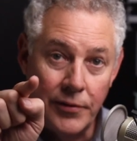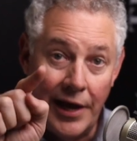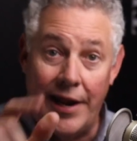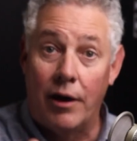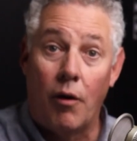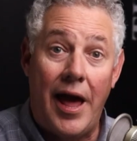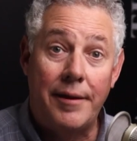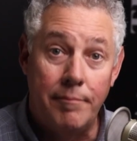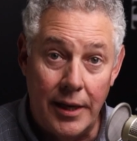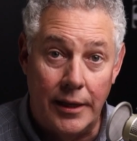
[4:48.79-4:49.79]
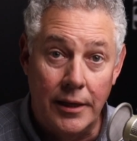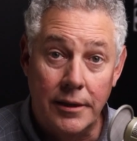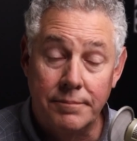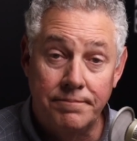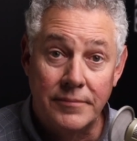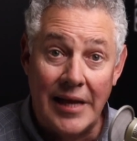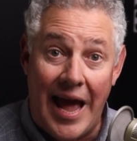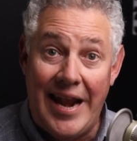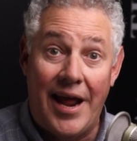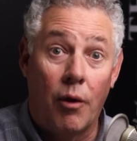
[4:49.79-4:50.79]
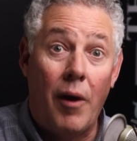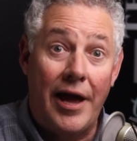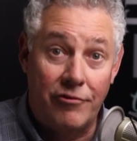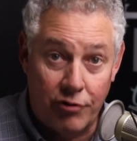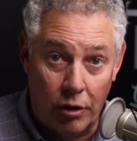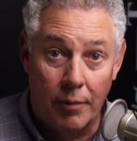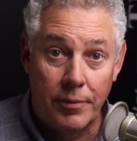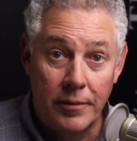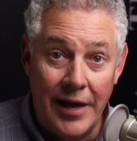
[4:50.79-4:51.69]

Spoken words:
and they don't like me and they don't like Trump.